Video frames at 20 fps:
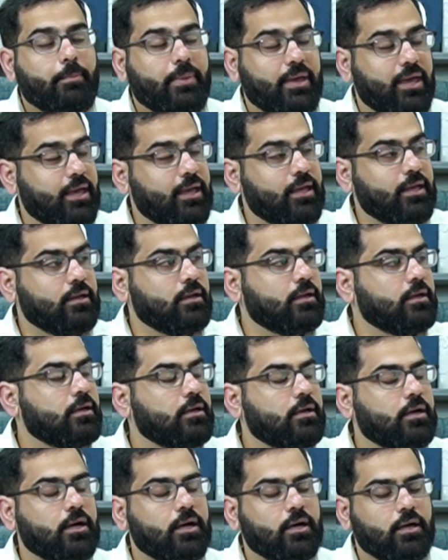pain
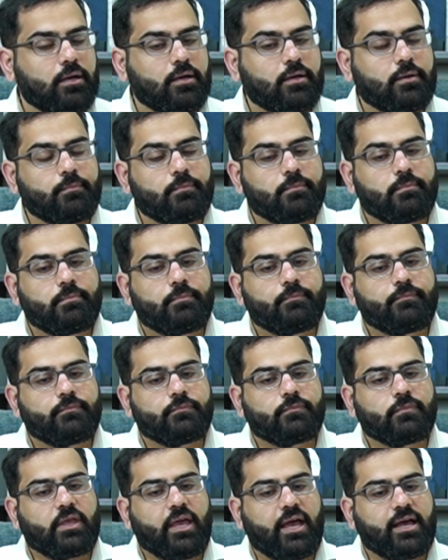
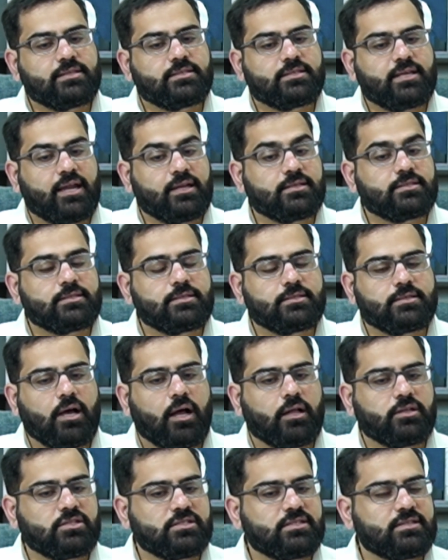as
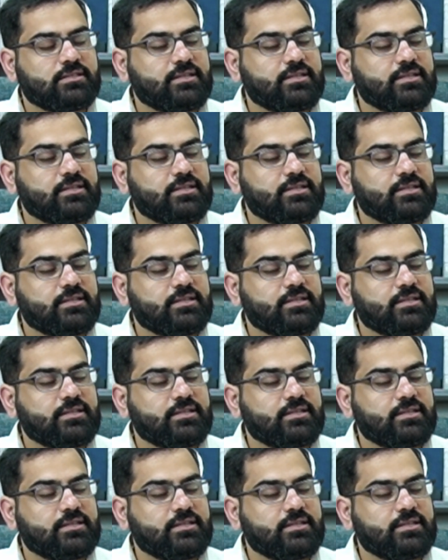anesthesiologists?